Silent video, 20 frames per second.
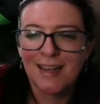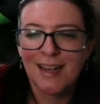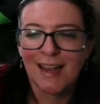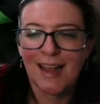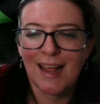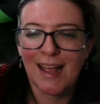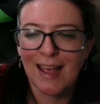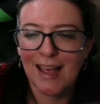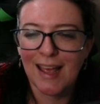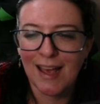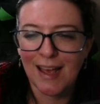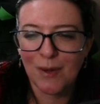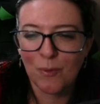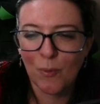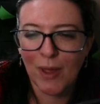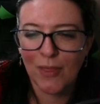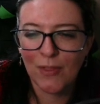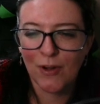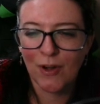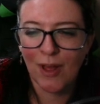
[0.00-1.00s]
And
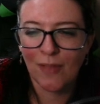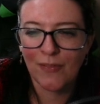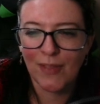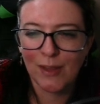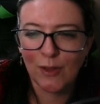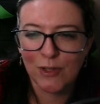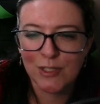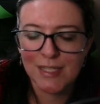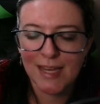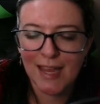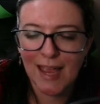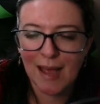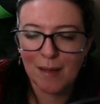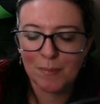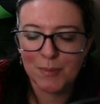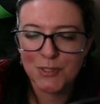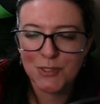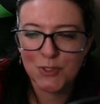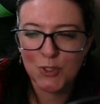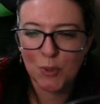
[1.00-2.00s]
whether or not they looked at
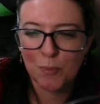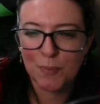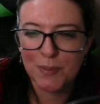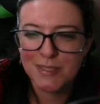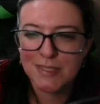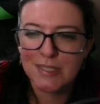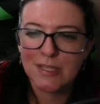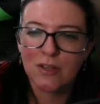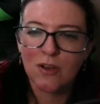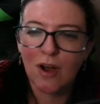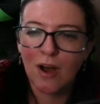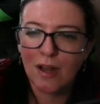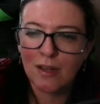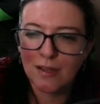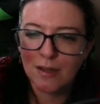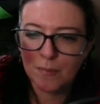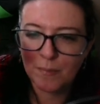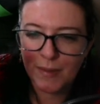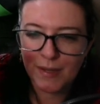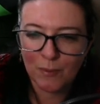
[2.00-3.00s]
Campbell's soup is the
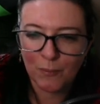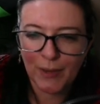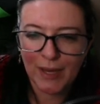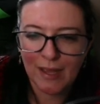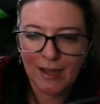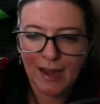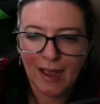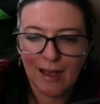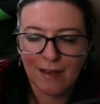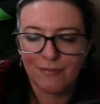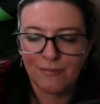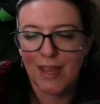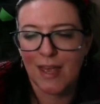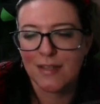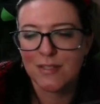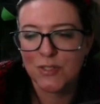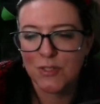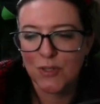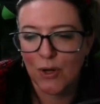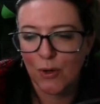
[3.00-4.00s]
column, and we could have
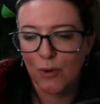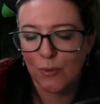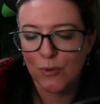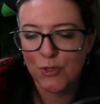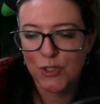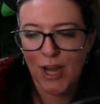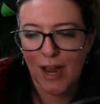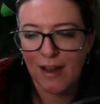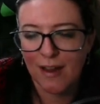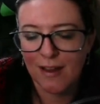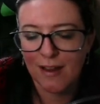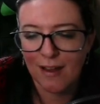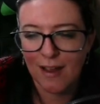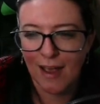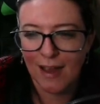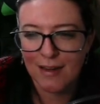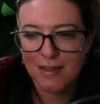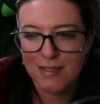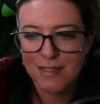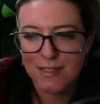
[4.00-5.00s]
yes, no, check,
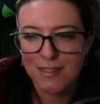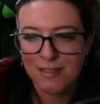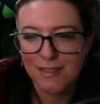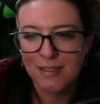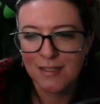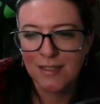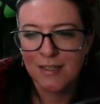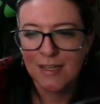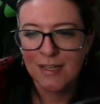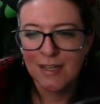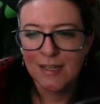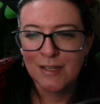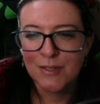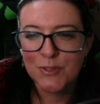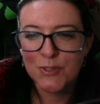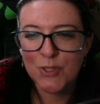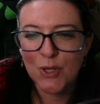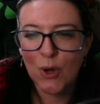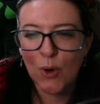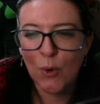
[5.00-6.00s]
X.
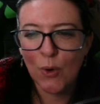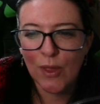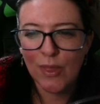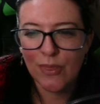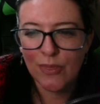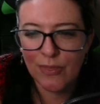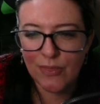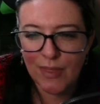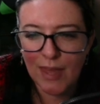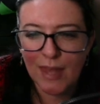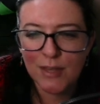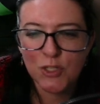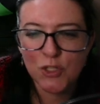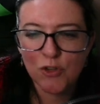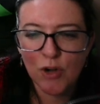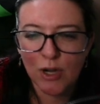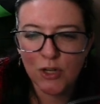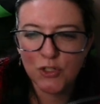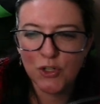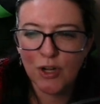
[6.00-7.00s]
So that
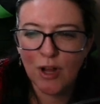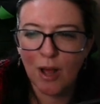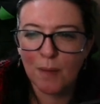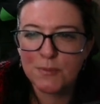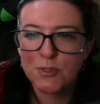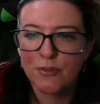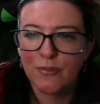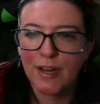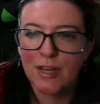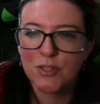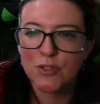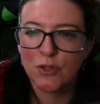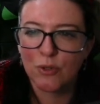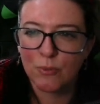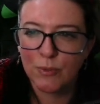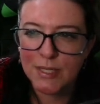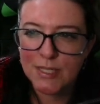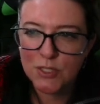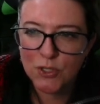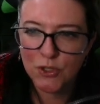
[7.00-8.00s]
structured observational
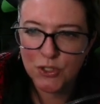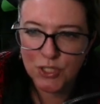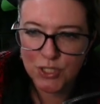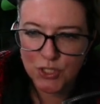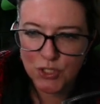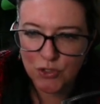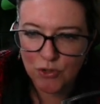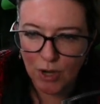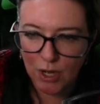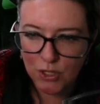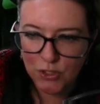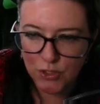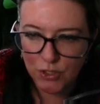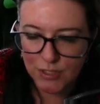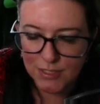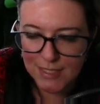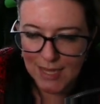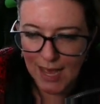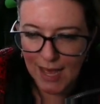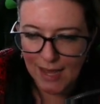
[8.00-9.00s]
research is
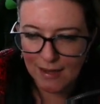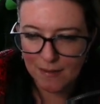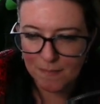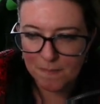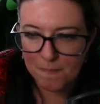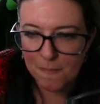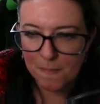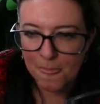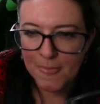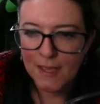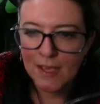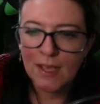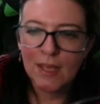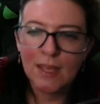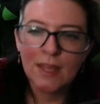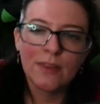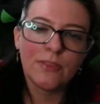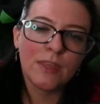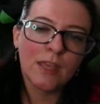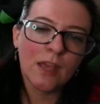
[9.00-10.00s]
structured data.
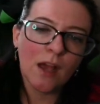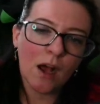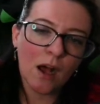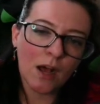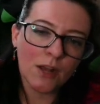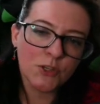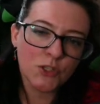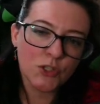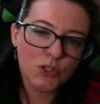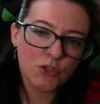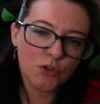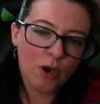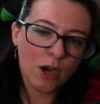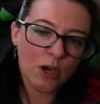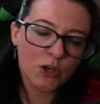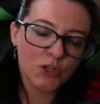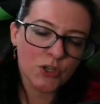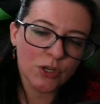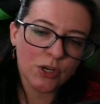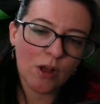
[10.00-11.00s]
The
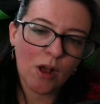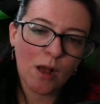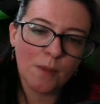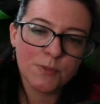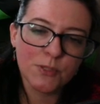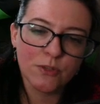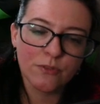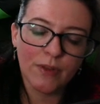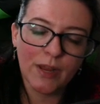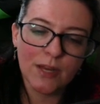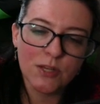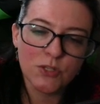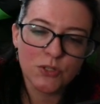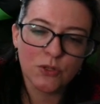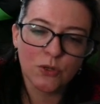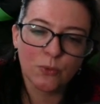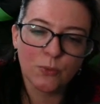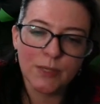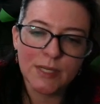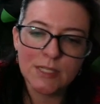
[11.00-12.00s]
unstructured
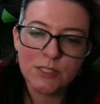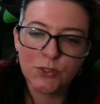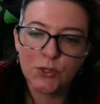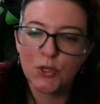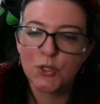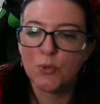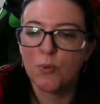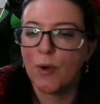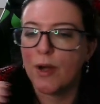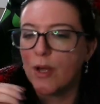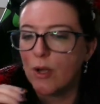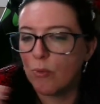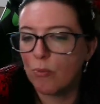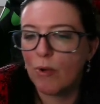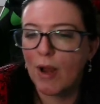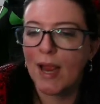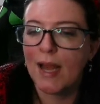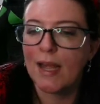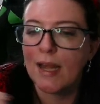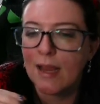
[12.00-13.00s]
observational research, where you're
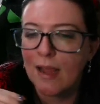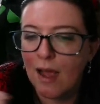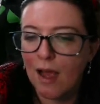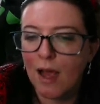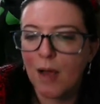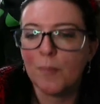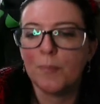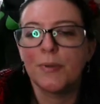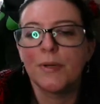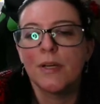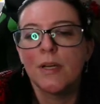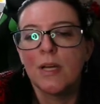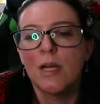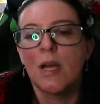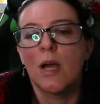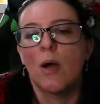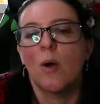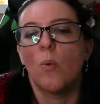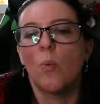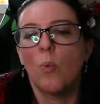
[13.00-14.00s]
writing up
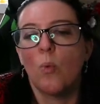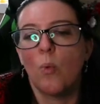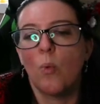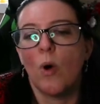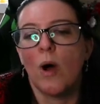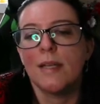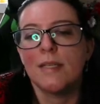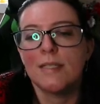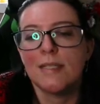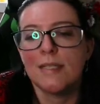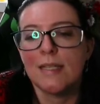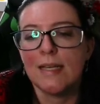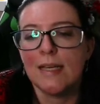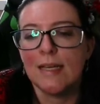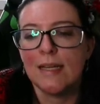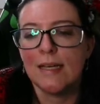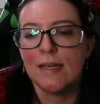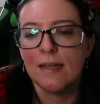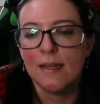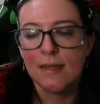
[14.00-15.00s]
what
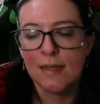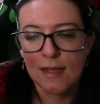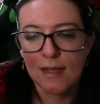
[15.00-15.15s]
did